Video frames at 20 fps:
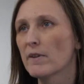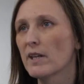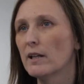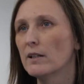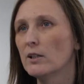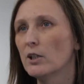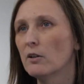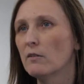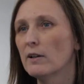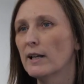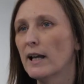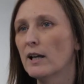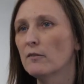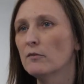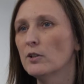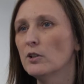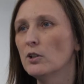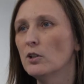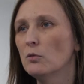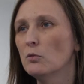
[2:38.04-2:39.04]
In year
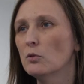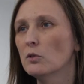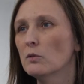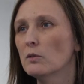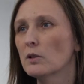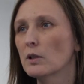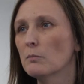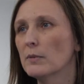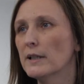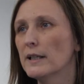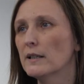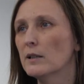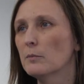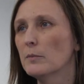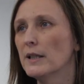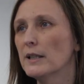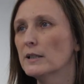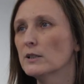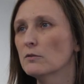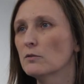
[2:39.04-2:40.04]
11, you will complete the
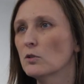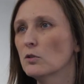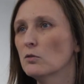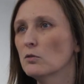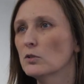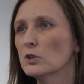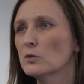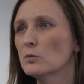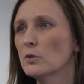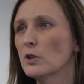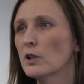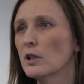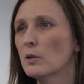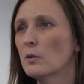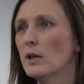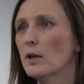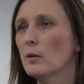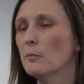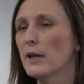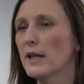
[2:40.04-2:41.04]
piece of coursework
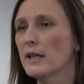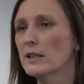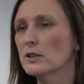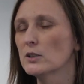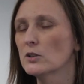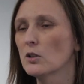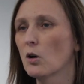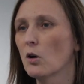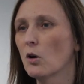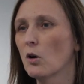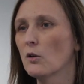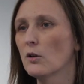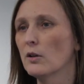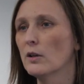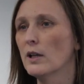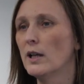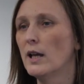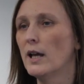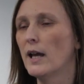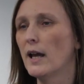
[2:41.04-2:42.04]
based
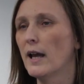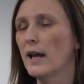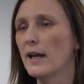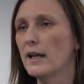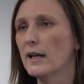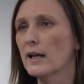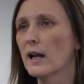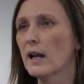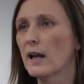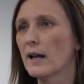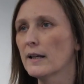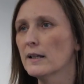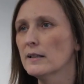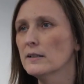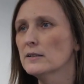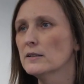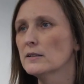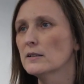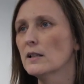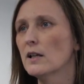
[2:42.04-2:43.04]
on a
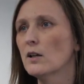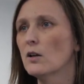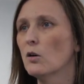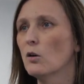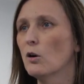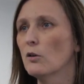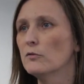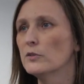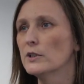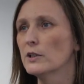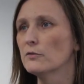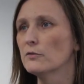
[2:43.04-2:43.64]
client of